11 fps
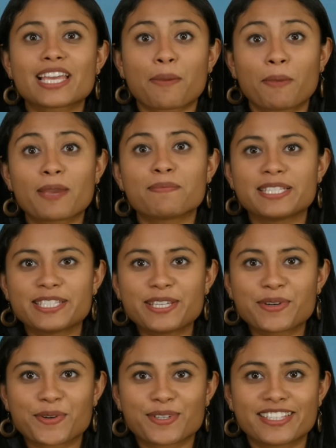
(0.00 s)
like pygmy
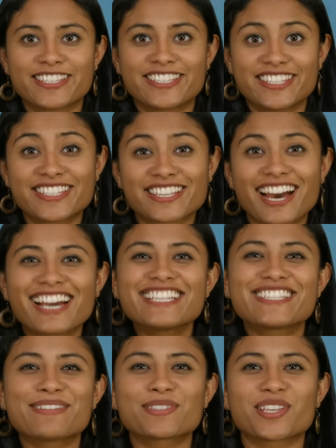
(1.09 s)
seahorses disguise
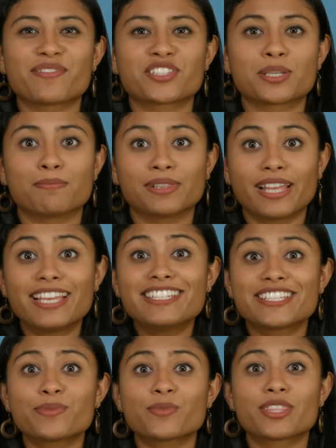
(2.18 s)
themselves to blend
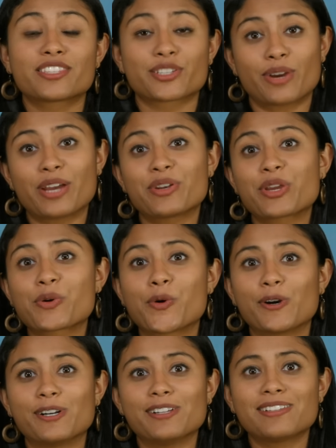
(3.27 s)
in with surrounding
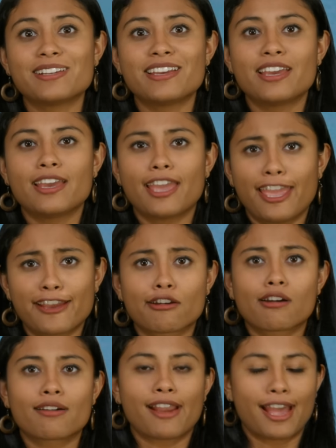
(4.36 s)
coral and
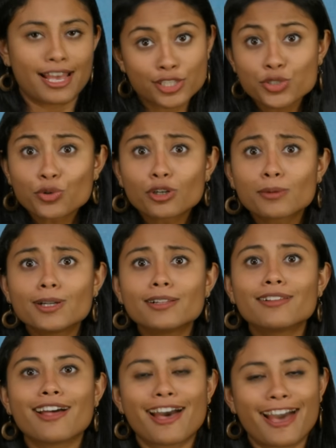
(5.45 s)
are as
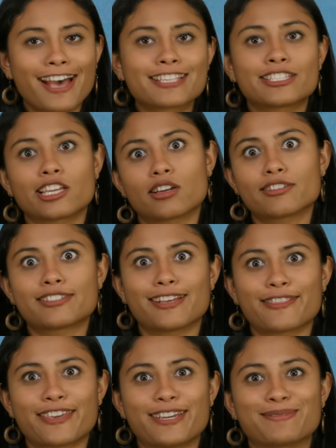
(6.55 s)
adorable as they are
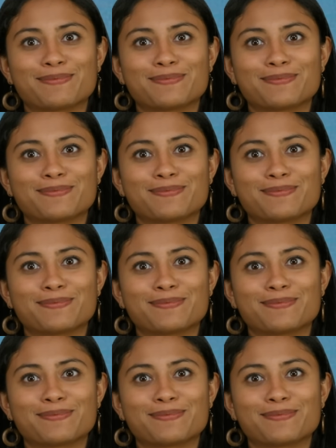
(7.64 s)
stealthy.